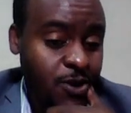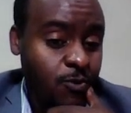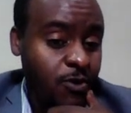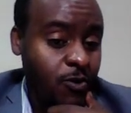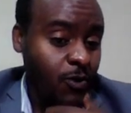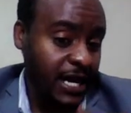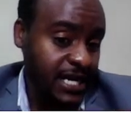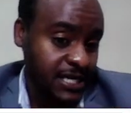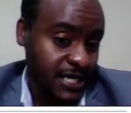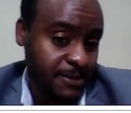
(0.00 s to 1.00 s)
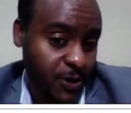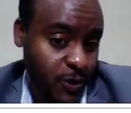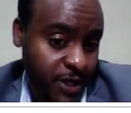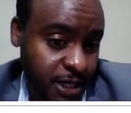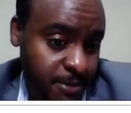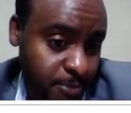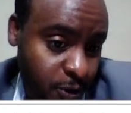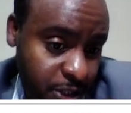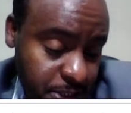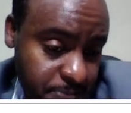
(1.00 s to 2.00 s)

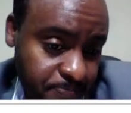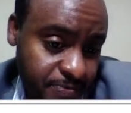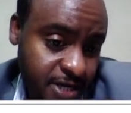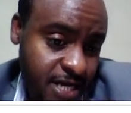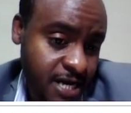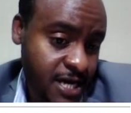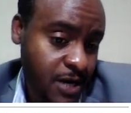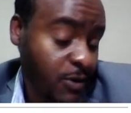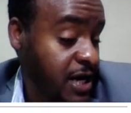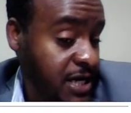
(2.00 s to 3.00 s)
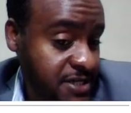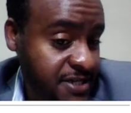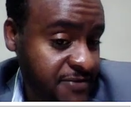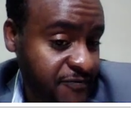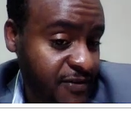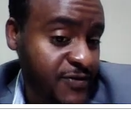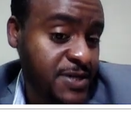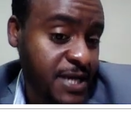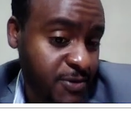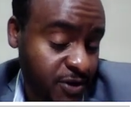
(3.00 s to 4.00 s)
employees,
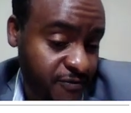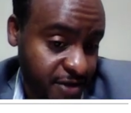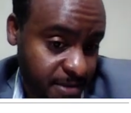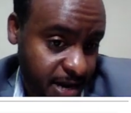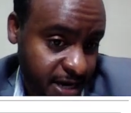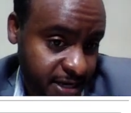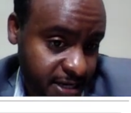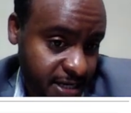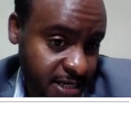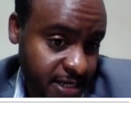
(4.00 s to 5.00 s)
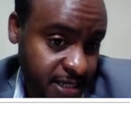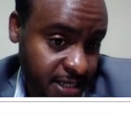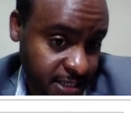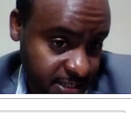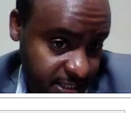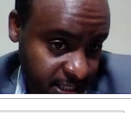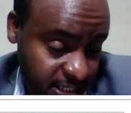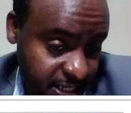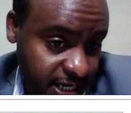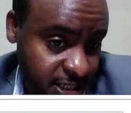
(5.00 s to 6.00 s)
157 of them are in the
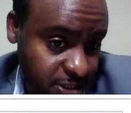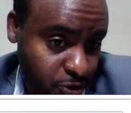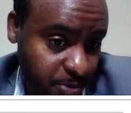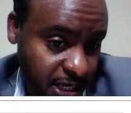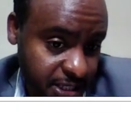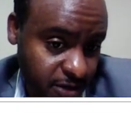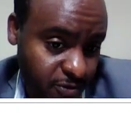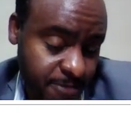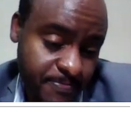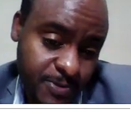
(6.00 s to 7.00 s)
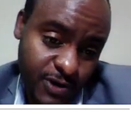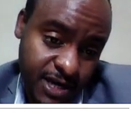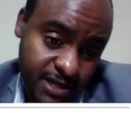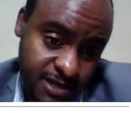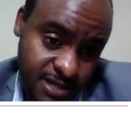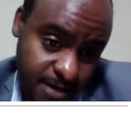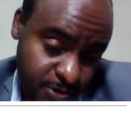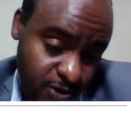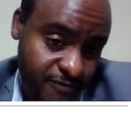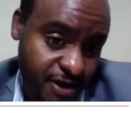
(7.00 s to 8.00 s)
clerical job category, 27
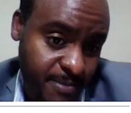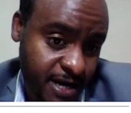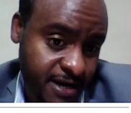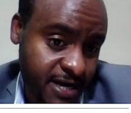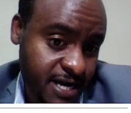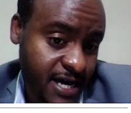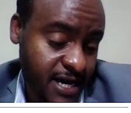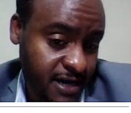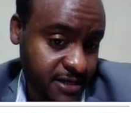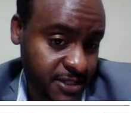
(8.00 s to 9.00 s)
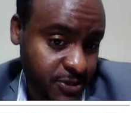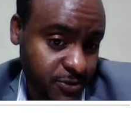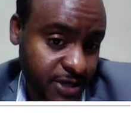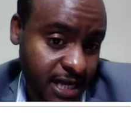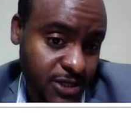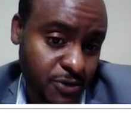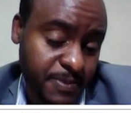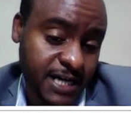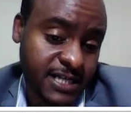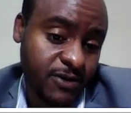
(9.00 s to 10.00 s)
of them are in custodial job
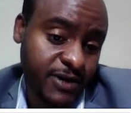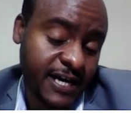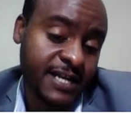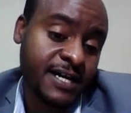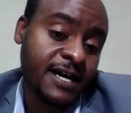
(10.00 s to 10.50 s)
category, and